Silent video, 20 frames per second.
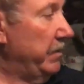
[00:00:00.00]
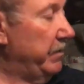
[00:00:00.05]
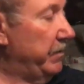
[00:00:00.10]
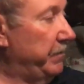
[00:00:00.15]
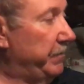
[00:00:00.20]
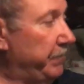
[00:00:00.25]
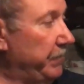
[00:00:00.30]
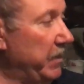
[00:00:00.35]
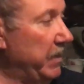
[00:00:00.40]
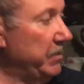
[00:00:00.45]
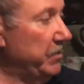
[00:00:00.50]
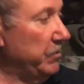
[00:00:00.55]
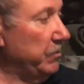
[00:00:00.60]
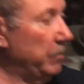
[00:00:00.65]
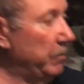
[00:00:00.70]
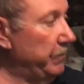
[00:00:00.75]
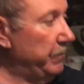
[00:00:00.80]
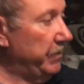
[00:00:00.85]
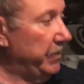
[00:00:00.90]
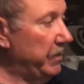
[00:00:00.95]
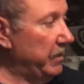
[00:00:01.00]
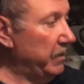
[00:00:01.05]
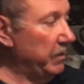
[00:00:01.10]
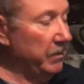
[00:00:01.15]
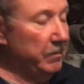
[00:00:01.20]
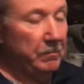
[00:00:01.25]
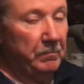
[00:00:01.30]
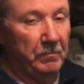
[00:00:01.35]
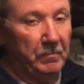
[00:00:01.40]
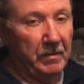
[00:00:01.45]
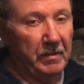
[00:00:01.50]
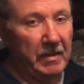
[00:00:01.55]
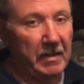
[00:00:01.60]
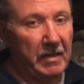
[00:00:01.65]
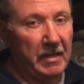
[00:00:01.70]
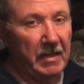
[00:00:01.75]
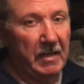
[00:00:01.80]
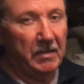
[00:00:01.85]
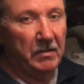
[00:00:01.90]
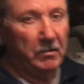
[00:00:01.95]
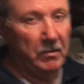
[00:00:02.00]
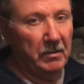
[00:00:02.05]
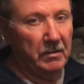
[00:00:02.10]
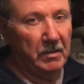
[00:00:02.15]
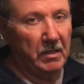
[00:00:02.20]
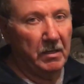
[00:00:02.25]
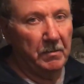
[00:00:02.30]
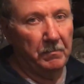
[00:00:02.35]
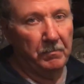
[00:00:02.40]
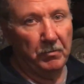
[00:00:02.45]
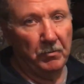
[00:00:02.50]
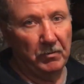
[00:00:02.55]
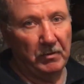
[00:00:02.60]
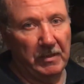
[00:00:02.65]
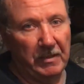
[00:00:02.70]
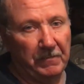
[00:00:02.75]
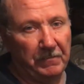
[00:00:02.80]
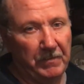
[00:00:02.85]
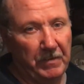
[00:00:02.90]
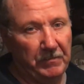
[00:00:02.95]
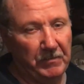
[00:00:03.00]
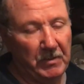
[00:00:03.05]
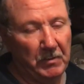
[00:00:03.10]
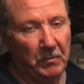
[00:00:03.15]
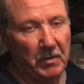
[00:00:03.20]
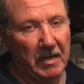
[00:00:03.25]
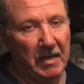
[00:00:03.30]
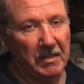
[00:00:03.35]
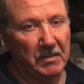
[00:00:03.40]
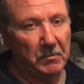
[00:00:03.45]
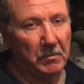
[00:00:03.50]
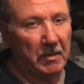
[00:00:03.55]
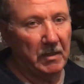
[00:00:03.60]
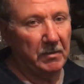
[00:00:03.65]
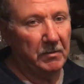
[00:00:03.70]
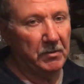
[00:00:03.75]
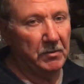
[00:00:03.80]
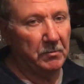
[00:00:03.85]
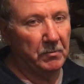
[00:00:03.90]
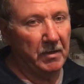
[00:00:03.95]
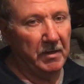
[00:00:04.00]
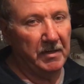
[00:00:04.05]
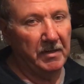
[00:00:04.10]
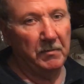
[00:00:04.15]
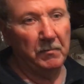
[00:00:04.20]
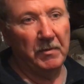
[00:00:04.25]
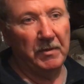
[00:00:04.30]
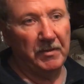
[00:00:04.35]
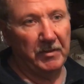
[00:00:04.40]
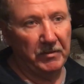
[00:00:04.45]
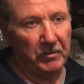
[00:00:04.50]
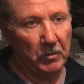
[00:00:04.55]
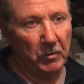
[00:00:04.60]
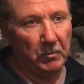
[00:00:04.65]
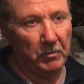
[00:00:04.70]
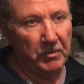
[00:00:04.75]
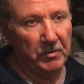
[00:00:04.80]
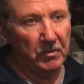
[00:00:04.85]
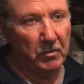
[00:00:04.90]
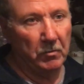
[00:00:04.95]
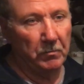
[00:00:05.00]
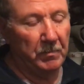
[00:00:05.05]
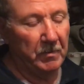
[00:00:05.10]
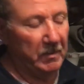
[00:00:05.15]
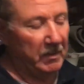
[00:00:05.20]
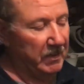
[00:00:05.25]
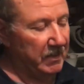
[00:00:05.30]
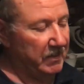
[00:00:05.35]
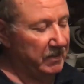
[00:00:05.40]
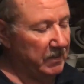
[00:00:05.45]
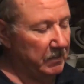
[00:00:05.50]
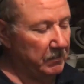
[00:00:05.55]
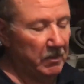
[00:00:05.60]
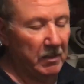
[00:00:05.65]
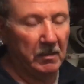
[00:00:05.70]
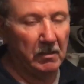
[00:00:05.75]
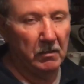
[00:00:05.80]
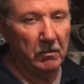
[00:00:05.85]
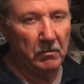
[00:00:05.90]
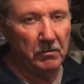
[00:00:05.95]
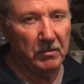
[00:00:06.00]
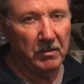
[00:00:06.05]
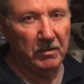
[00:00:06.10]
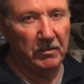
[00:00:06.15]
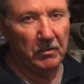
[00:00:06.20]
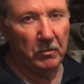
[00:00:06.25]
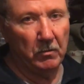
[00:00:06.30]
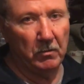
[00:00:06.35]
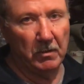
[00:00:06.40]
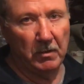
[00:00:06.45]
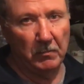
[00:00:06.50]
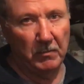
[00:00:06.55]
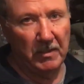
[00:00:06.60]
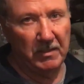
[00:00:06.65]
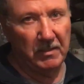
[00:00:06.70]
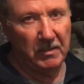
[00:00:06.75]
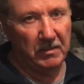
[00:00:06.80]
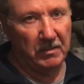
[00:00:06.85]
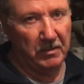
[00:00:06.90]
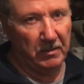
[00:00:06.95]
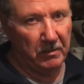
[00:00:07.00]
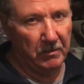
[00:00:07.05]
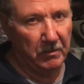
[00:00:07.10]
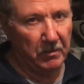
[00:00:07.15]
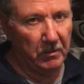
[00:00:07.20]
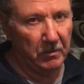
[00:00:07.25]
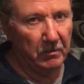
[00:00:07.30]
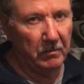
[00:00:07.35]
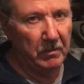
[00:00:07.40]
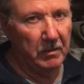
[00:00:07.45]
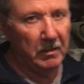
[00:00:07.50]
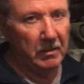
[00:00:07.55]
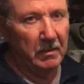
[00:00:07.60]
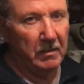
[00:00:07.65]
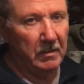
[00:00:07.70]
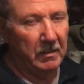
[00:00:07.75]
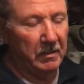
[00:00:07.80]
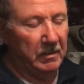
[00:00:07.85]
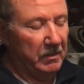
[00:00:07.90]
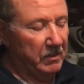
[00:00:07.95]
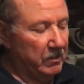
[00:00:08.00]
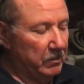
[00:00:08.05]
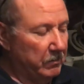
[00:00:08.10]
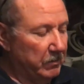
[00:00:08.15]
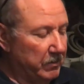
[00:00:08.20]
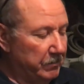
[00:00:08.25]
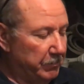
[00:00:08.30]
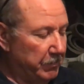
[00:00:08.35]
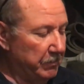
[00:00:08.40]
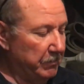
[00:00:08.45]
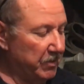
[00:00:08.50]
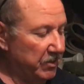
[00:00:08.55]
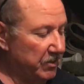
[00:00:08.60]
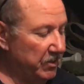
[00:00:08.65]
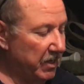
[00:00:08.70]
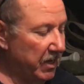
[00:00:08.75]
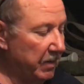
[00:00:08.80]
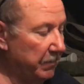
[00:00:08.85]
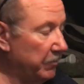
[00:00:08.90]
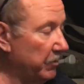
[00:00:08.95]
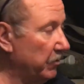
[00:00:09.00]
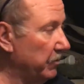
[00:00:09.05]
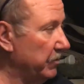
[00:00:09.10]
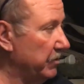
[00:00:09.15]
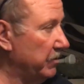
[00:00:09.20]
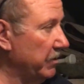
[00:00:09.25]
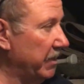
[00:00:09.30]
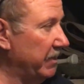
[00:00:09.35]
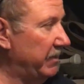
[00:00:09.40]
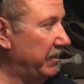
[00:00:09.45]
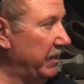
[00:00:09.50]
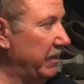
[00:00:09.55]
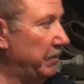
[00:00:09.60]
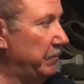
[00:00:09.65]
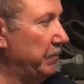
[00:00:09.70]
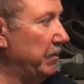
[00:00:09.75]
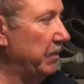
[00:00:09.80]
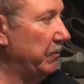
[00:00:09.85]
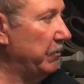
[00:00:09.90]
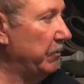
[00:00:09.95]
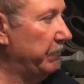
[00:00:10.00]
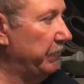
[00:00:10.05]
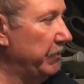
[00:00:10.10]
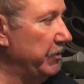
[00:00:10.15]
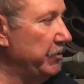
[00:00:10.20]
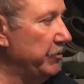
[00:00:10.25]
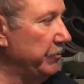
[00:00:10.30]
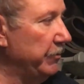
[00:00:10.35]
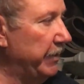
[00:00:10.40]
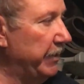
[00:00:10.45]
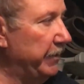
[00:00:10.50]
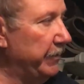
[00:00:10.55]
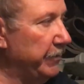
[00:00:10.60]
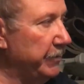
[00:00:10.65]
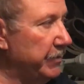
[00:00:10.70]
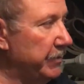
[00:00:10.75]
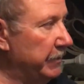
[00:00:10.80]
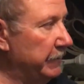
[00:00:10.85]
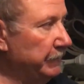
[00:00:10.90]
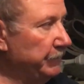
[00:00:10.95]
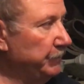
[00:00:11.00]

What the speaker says: The freezer over there that I had hooked up pulled like 50 watts while it was running when the door was open. Like I said, when I closed the door, it went to 0, so it was pretty much nominal. So I think my refrigerators,